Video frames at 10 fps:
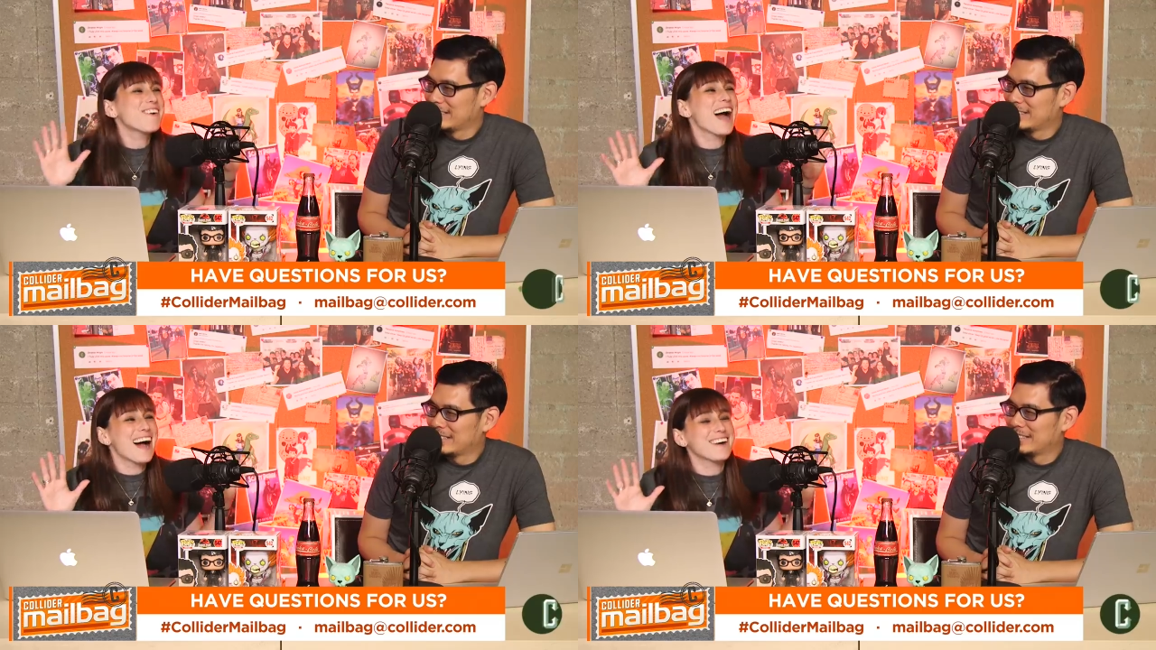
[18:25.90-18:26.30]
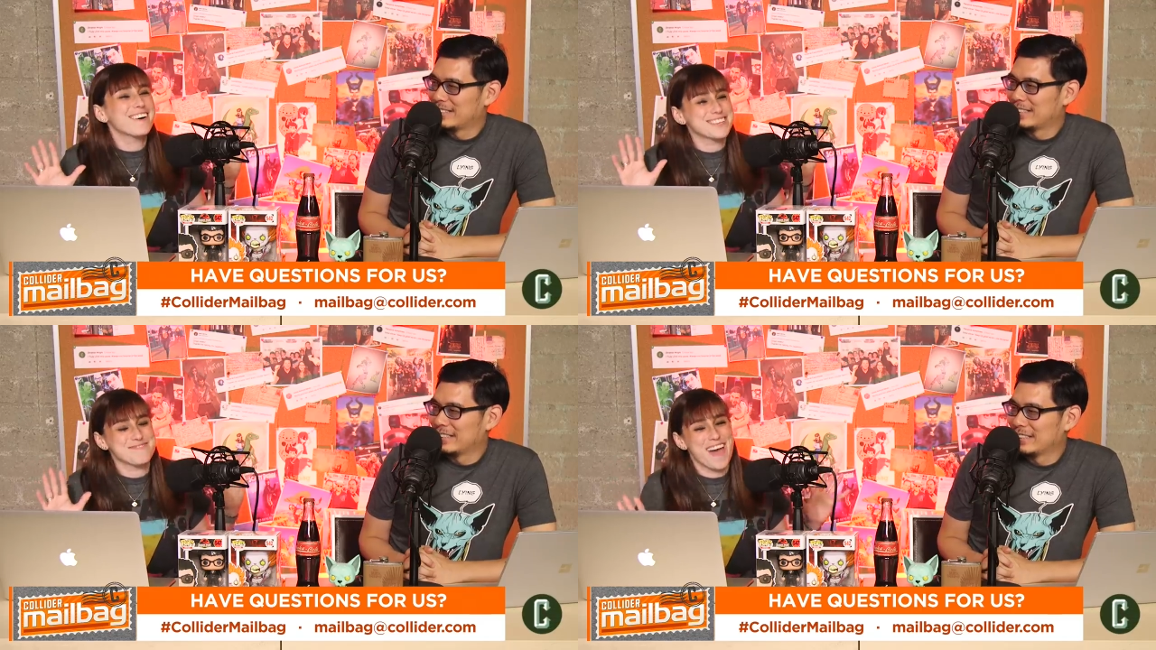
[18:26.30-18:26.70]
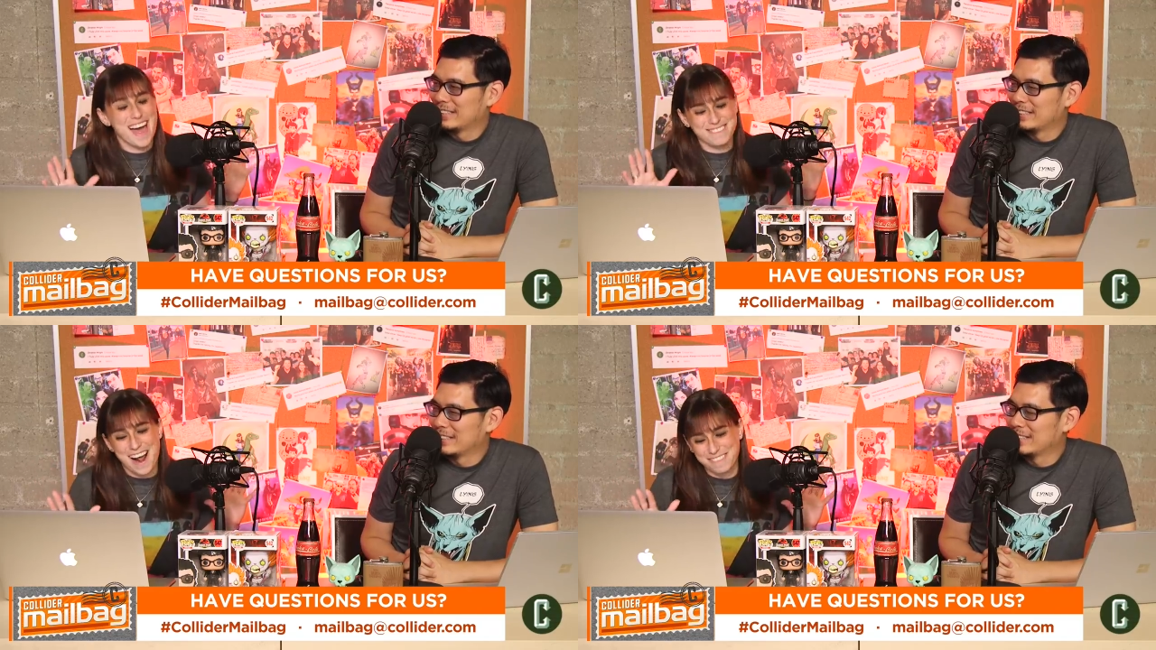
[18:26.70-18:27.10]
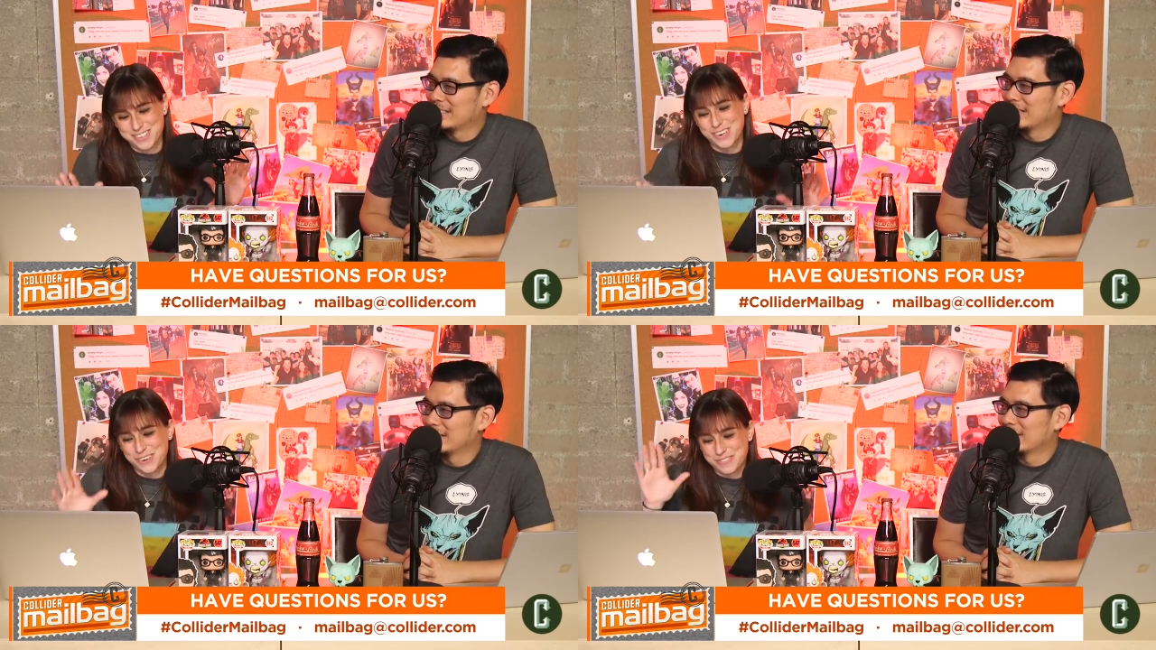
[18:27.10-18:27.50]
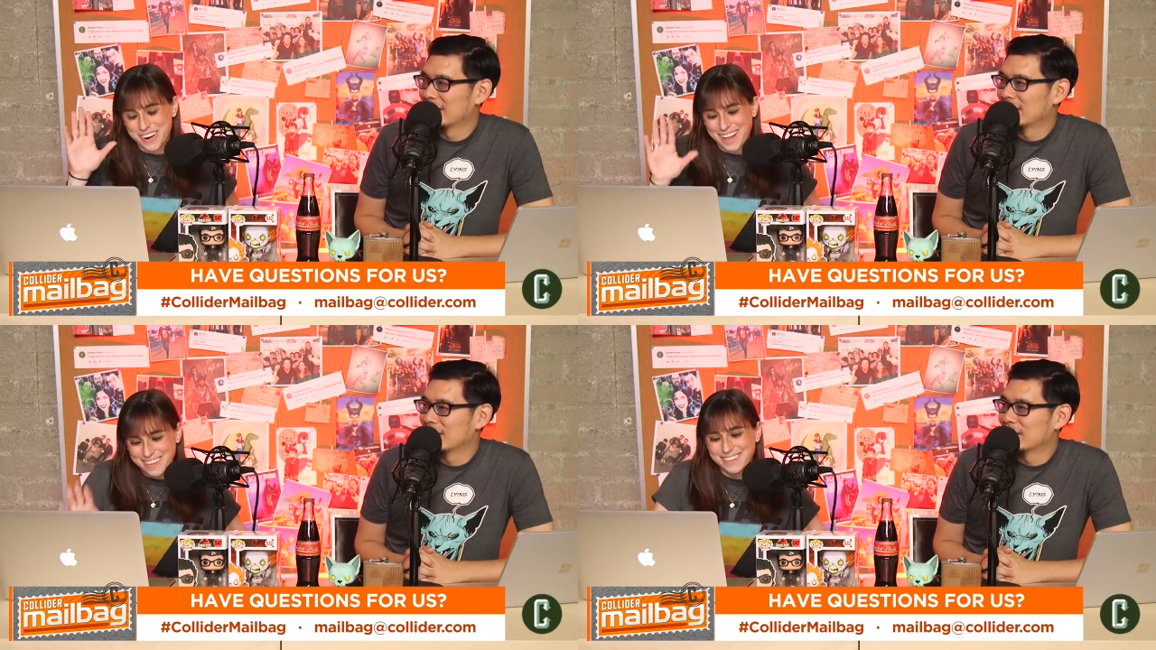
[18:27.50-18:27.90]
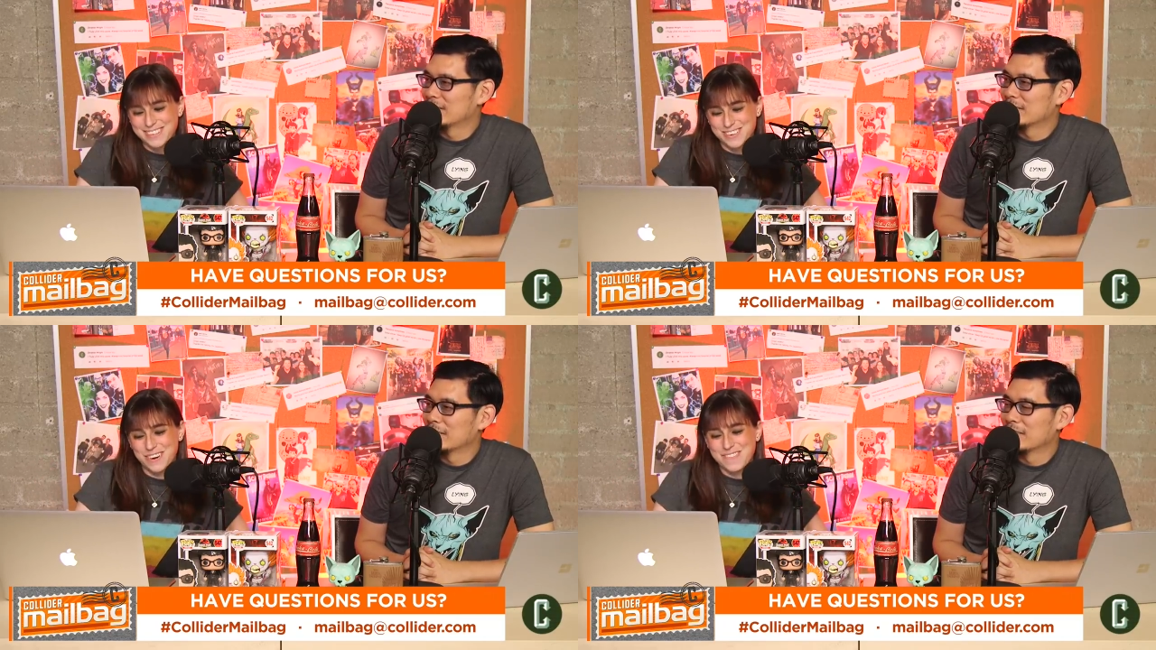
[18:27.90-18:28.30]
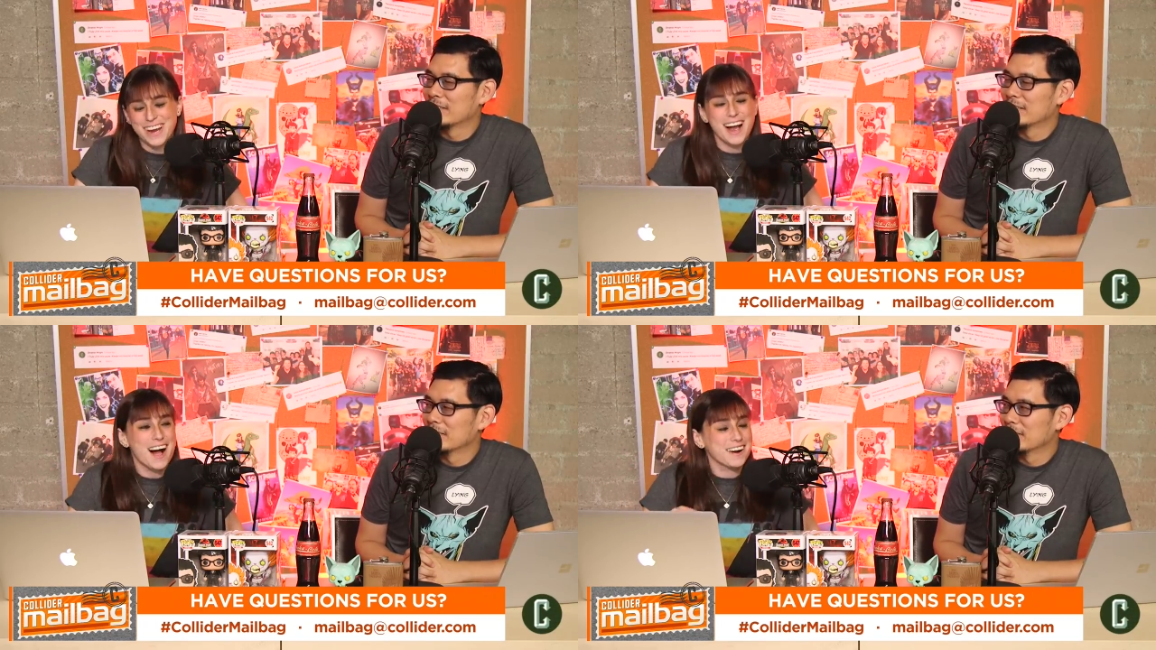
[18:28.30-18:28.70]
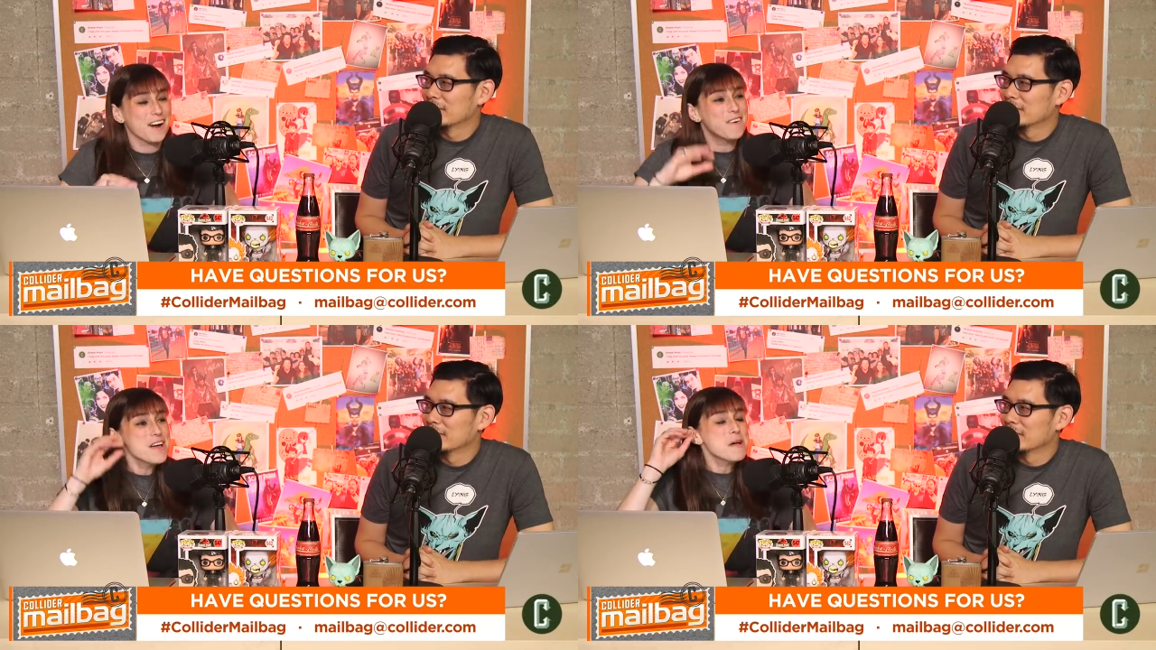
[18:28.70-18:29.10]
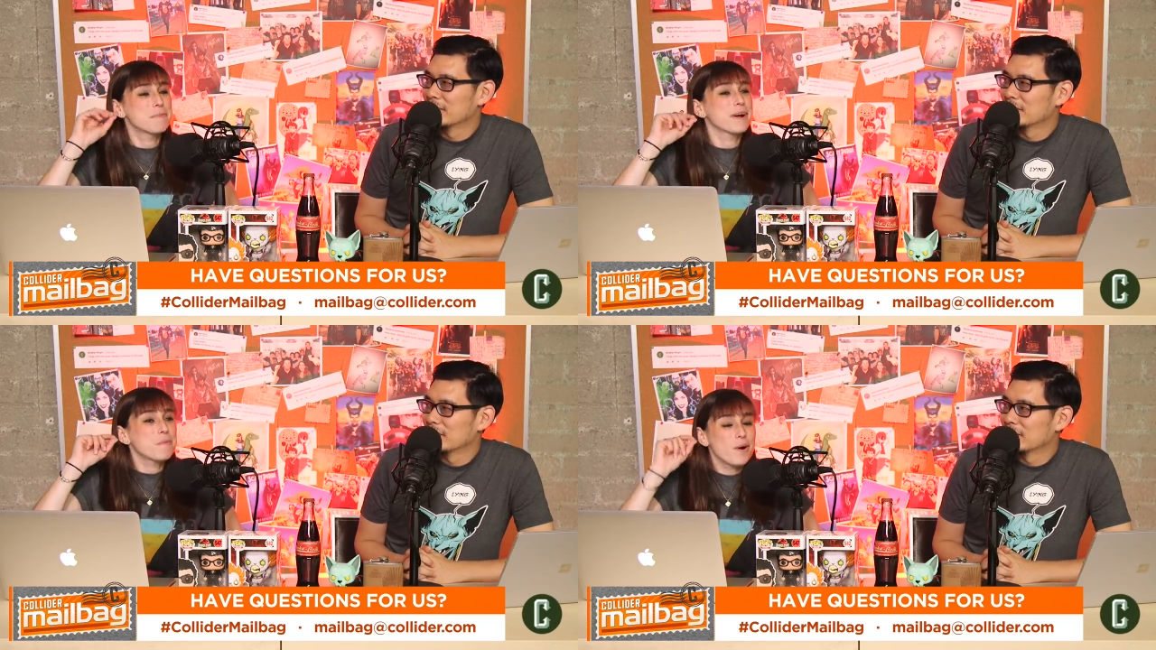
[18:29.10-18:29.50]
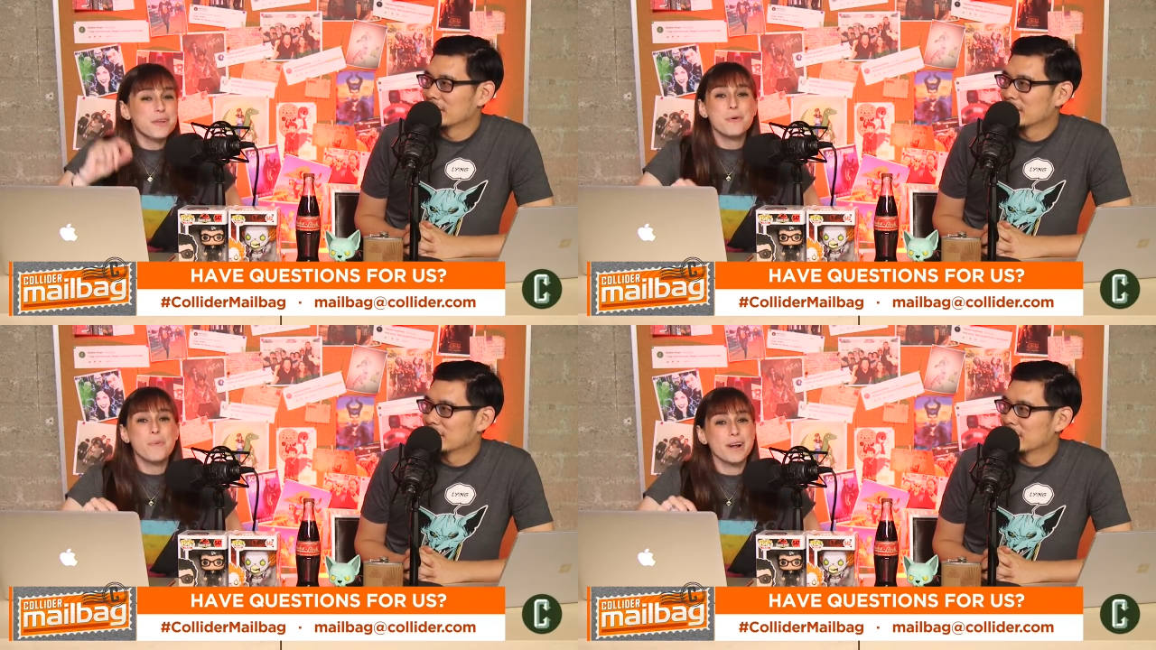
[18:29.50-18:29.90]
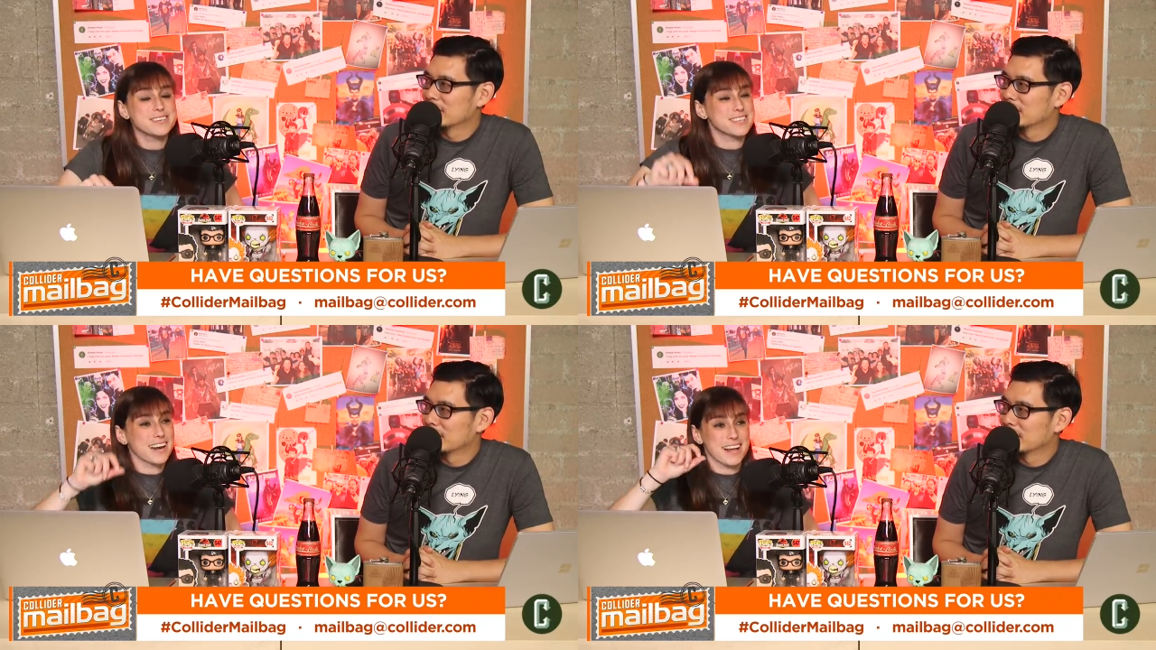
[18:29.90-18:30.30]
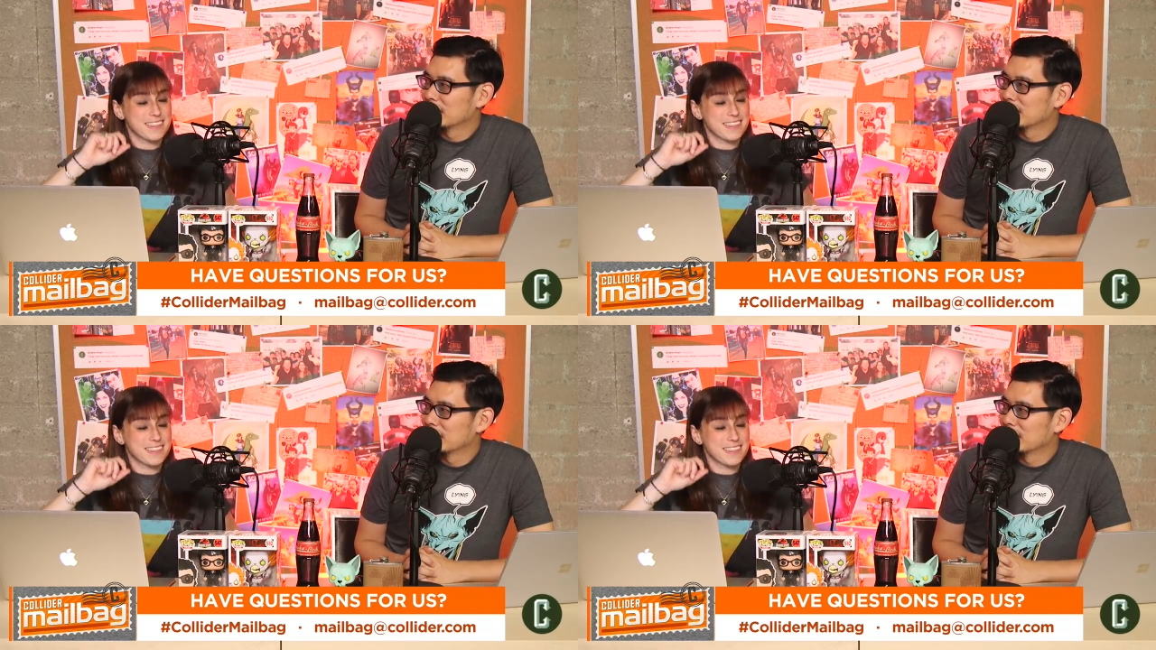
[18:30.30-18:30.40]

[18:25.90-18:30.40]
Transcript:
Speaker 1: Congo has a bad rap too, but I think they should remake Congo. But one of the ones that I